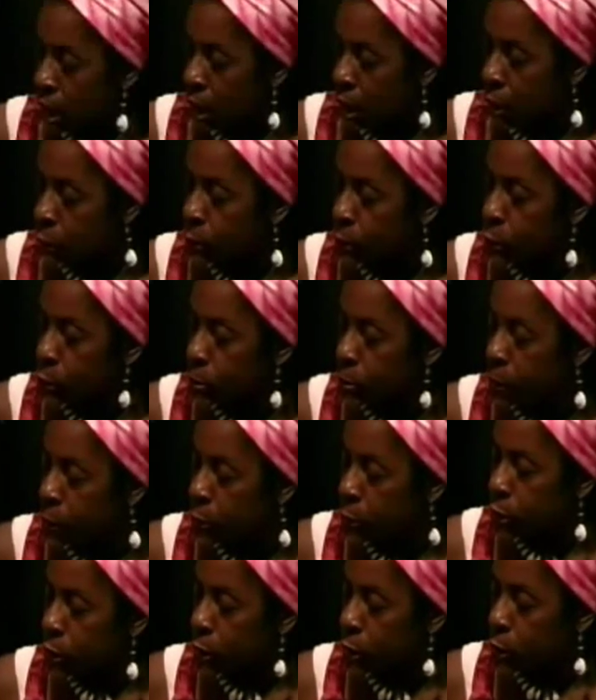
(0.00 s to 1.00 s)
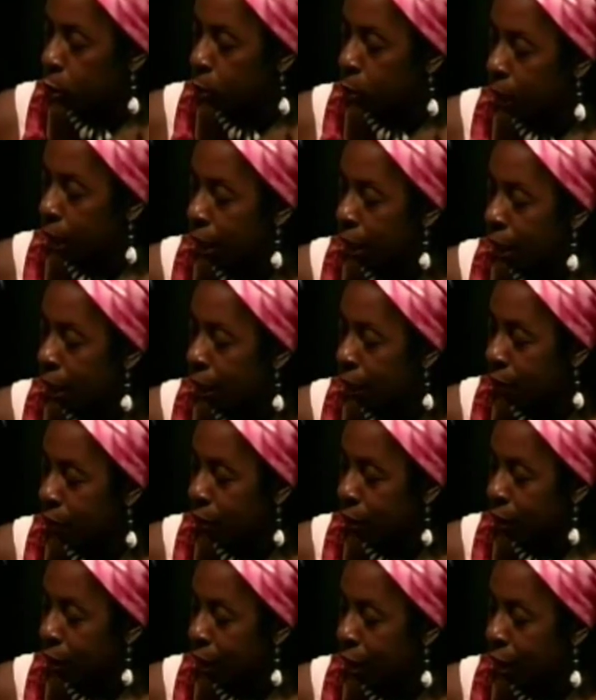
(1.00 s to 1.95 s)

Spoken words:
Hoodoo, Mojo, and